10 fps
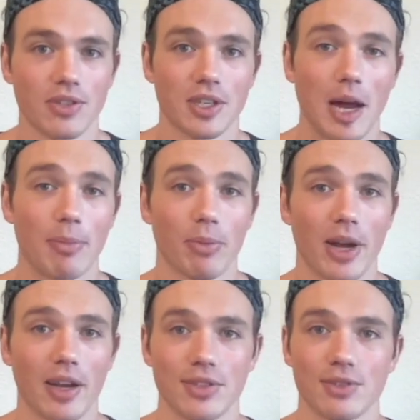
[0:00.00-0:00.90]
to
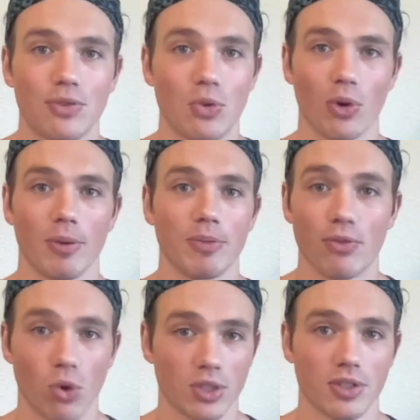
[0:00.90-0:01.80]
compromise for the
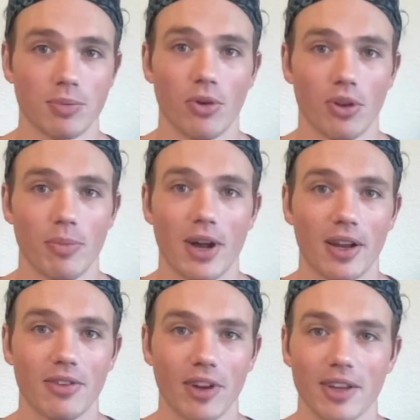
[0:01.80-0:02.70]
forces pulling
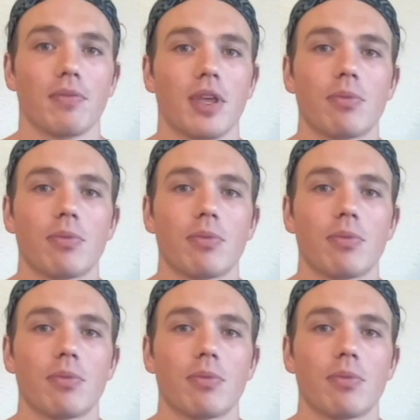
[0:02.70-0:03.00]
upon it, right?